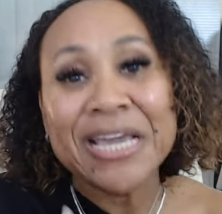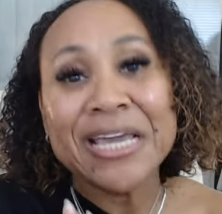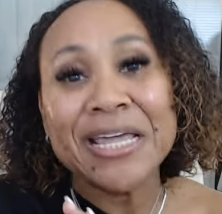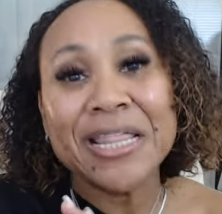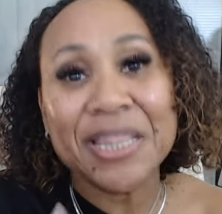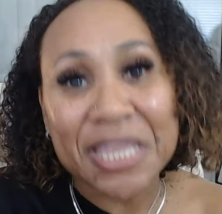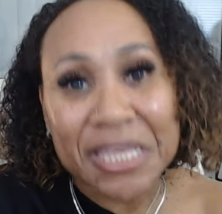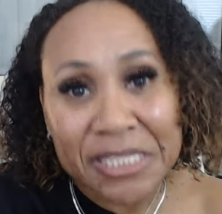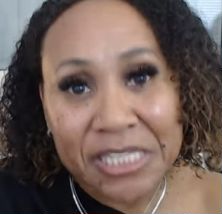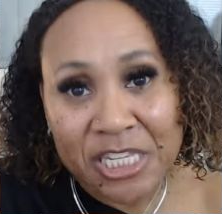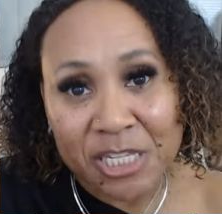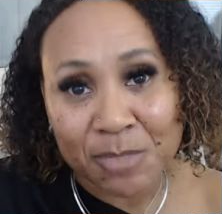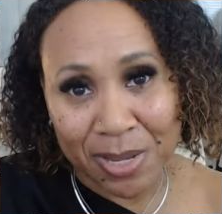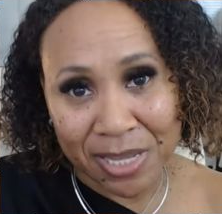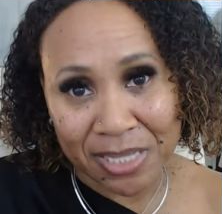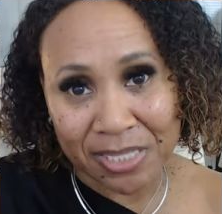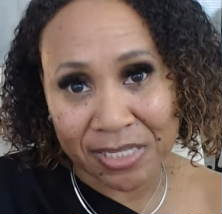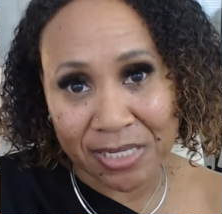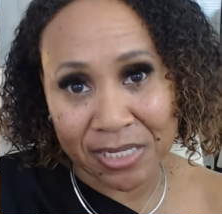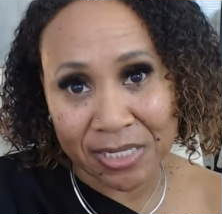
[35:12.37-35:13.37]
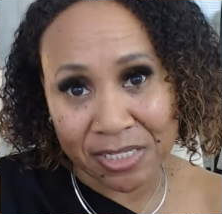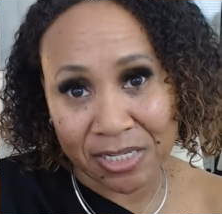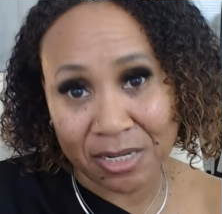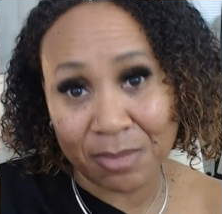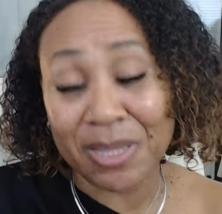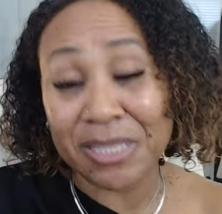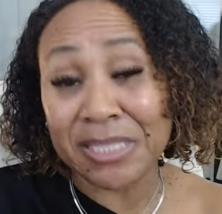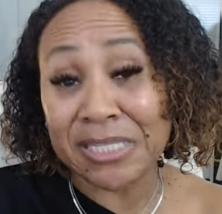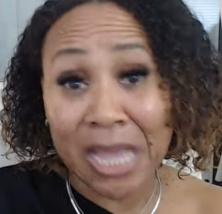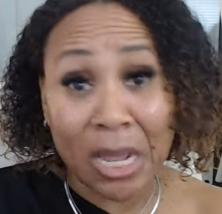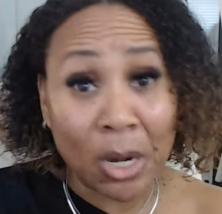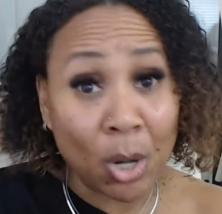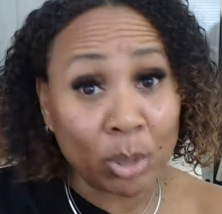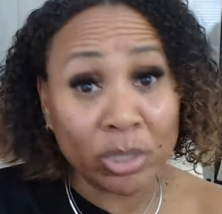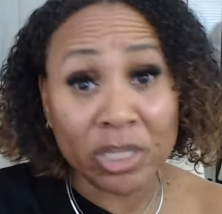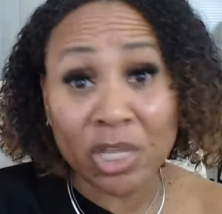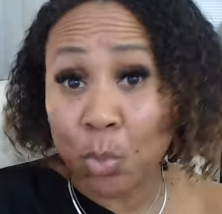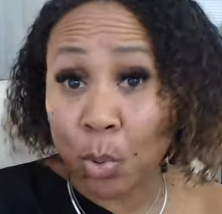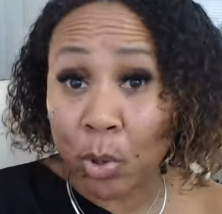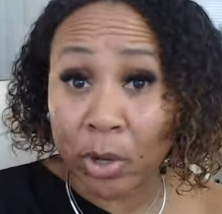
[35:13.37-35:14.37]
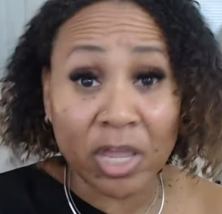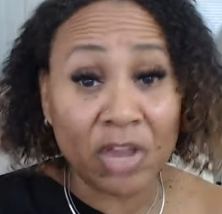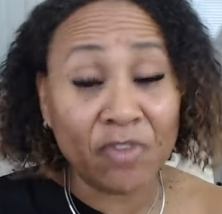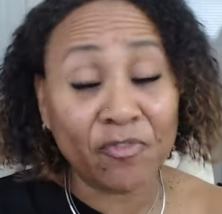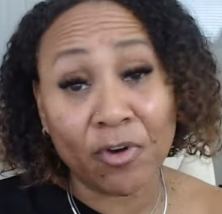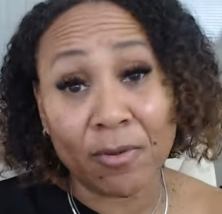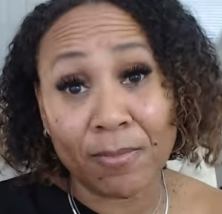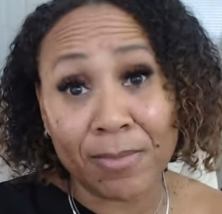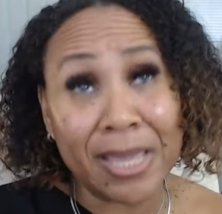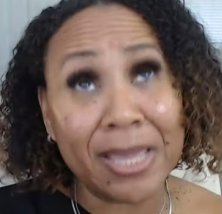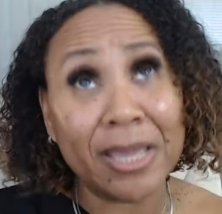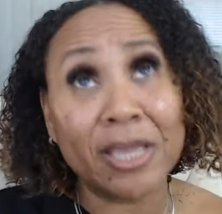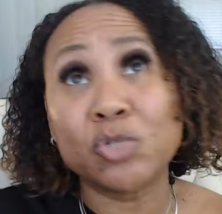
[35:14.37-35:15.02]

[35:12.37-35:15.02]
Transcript: This is my system. It's not only working for me,